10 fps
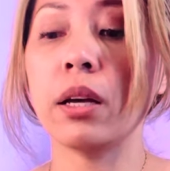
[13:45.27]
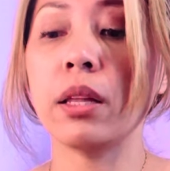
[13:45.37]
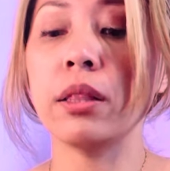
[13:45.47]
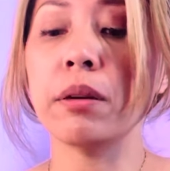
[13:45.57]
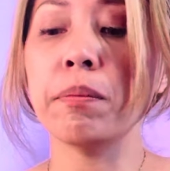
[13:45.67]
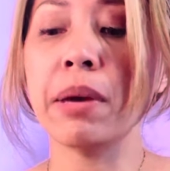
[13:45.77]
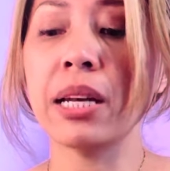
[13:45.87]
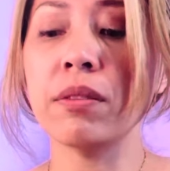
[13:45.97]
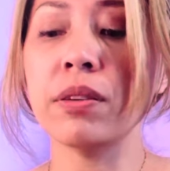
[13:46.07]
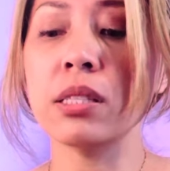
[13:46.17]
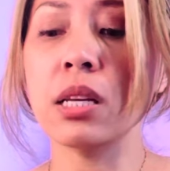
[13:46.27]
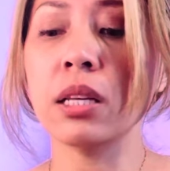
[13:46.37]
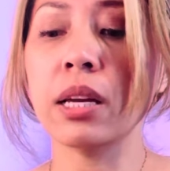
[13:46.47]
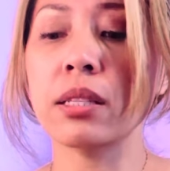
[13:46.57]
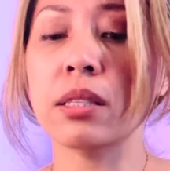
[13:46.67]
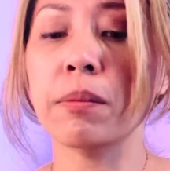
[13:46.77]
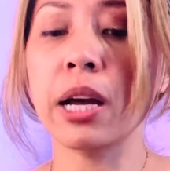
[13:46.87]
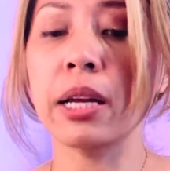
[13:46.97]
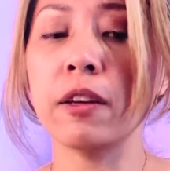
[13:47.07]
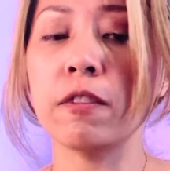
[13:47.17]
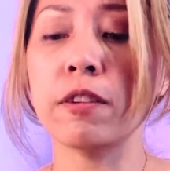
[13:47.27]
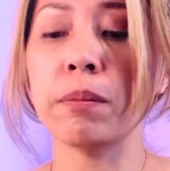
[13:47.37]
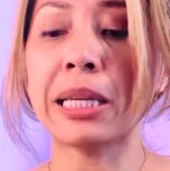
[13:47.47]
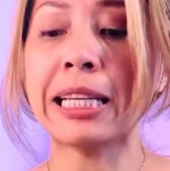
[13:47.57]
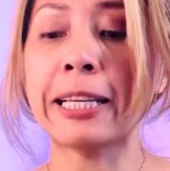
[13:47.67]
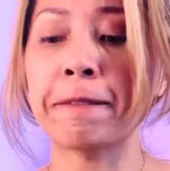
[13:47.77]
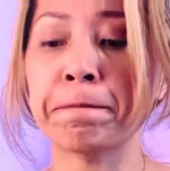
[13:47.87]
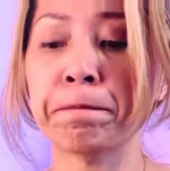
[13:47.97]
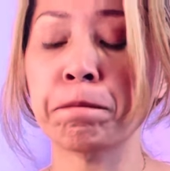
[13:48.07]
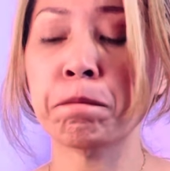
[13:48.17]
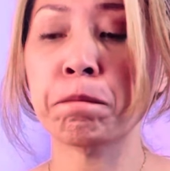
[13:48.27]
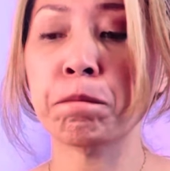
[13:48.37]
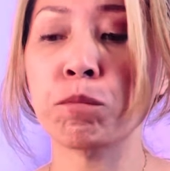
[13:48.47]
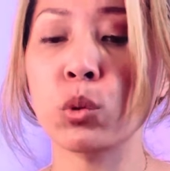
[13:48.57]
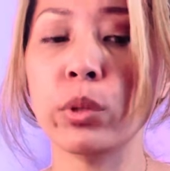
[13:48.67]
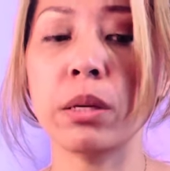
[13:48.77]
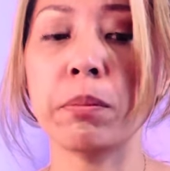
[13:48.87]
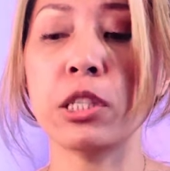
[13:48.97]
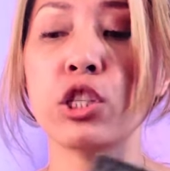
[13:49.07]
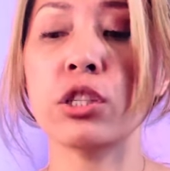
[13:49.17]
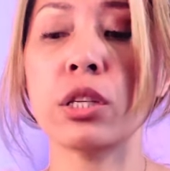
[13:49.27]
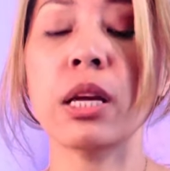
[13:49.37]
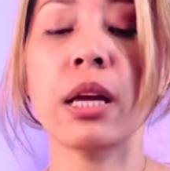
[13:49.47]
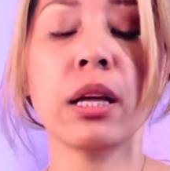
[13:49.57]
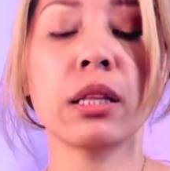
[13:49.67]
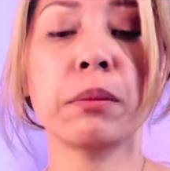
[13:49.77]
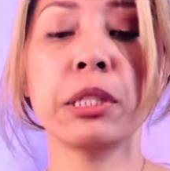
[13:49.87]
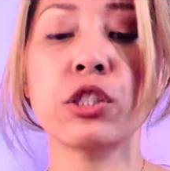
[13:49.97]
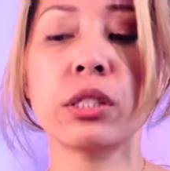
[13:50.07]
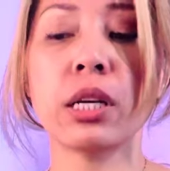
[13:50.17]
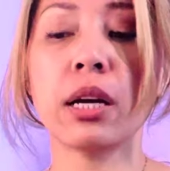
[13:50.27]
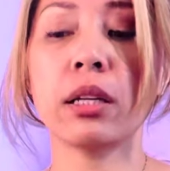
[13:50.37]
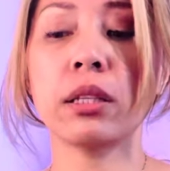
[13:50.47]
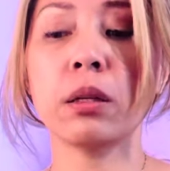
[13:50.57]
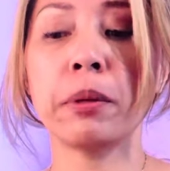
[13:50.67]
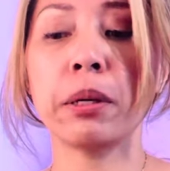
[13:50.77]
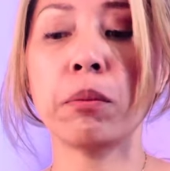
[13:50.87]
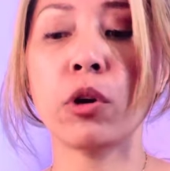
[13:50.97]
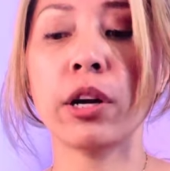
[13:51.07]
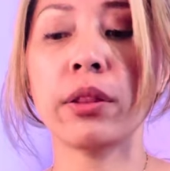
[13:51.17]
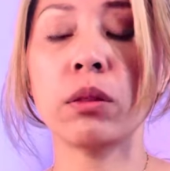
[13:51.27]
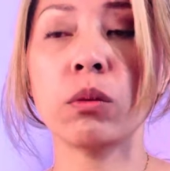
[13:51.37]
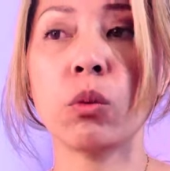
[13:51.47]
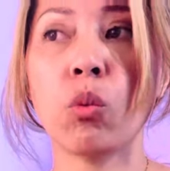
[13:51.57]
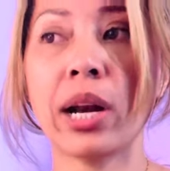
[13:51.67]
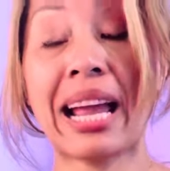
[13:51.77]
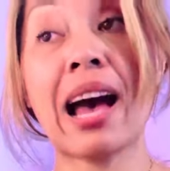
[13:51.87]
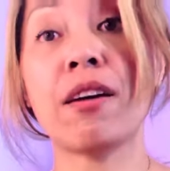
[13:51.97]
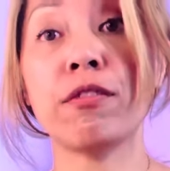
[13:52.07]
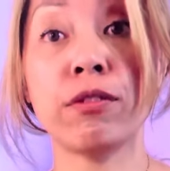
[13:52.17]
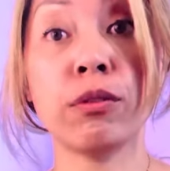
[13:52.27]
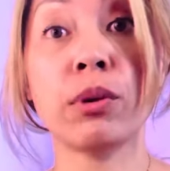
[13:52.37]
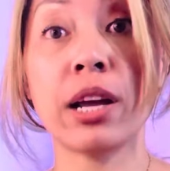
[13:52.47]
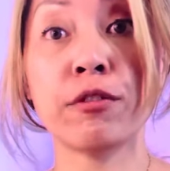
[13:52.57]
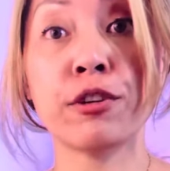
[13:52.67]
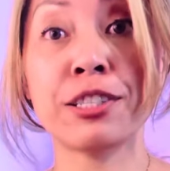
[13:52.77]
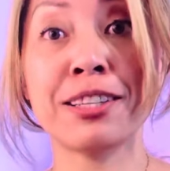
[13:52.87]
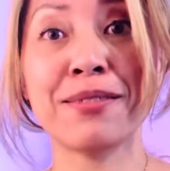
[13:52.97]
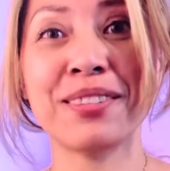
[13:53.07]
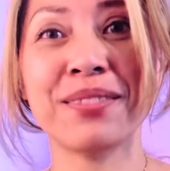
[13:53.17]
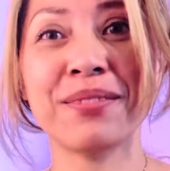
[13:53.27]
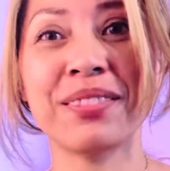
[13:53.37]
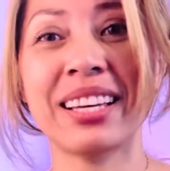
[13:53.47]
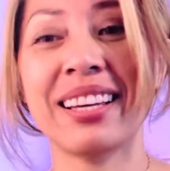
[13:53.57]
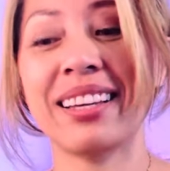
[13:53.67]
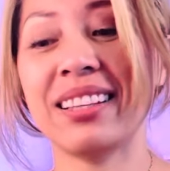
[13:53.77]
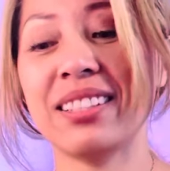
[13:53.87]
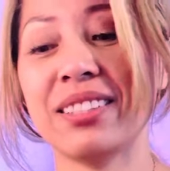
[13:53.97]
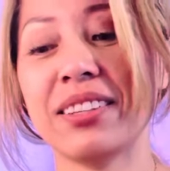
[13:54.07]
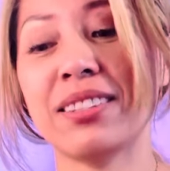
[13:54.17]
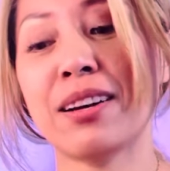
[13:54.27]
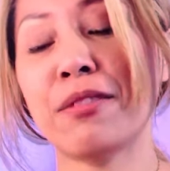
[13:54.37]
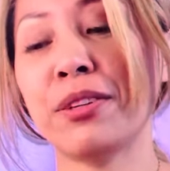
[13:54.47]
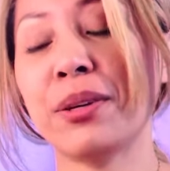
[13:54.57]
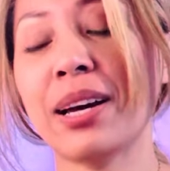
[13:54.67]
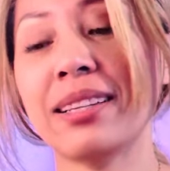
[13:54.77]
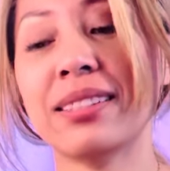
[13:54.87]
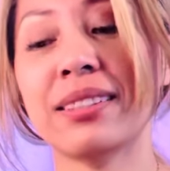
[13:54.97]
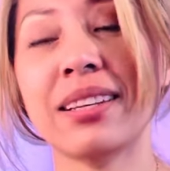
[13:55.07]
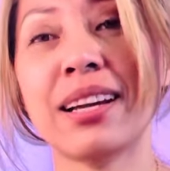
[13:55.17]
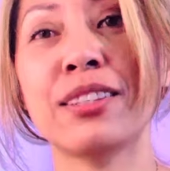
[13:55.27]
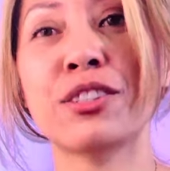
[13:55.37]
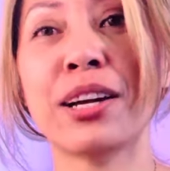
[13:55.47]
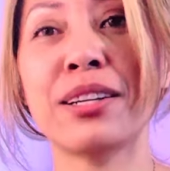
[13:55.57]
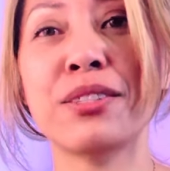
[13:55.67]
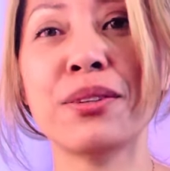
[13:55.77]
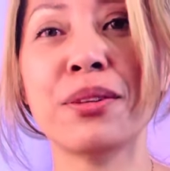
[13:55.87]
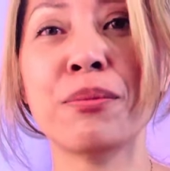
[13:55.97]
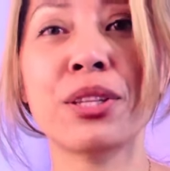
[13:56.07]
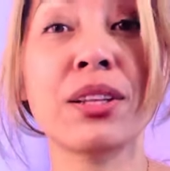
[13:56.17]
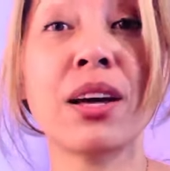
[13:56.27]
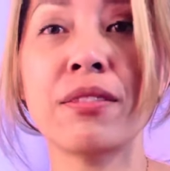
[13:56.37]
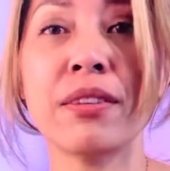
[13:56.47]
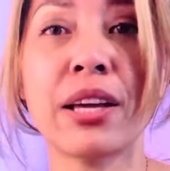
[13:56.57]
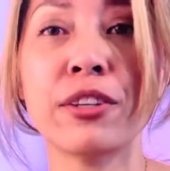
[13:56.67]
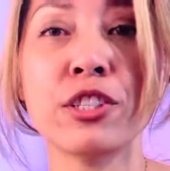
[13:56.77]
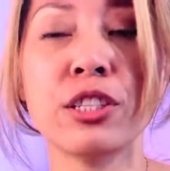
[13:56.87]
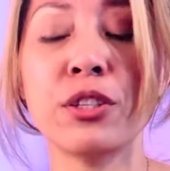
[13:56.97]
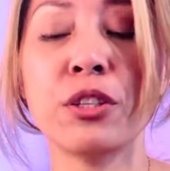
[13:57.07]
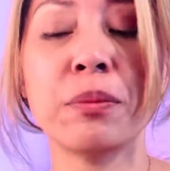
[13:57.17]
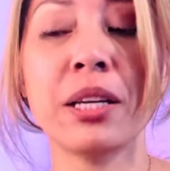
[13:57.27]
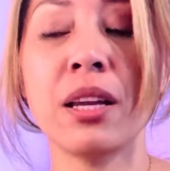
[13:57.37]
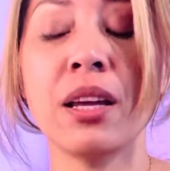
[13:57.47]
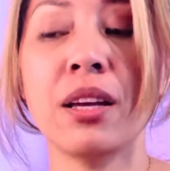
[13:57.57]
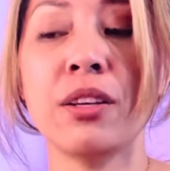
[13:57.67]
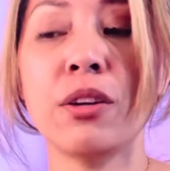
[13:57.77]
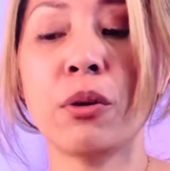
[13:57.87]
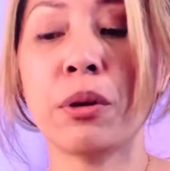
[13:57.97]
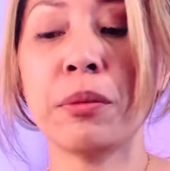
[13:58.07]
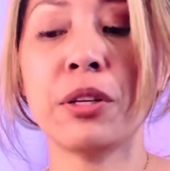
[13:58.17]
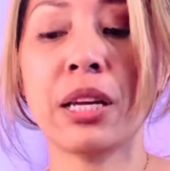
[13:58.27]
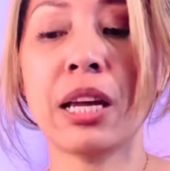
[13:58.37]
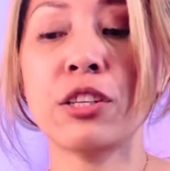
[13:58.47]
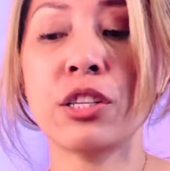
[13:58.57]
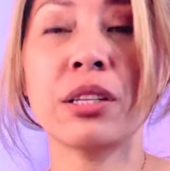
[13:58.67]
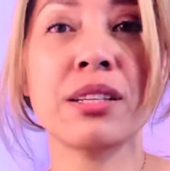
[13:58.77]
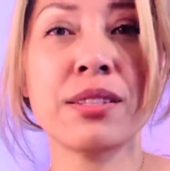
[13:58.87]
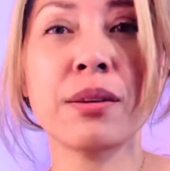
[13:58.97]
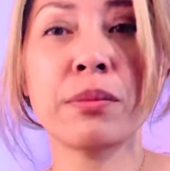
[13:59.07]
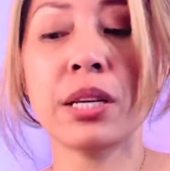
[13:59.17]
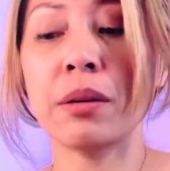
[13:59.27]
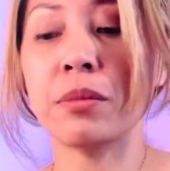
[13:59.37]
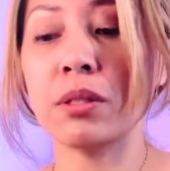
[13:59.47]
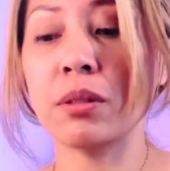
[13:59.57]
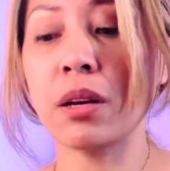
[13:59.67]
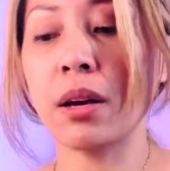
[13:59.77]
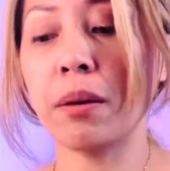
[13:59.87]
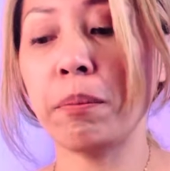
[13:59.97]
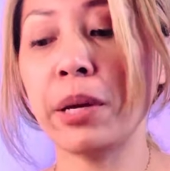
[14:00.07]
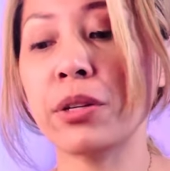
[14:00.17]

They're manifesting like some kind of a meeting with the magician. Let me just get a little bit more on what I have, what I've received. These are tough, you guys. I try to do them with a lot of energy too, but no communication can sometimes uh, bear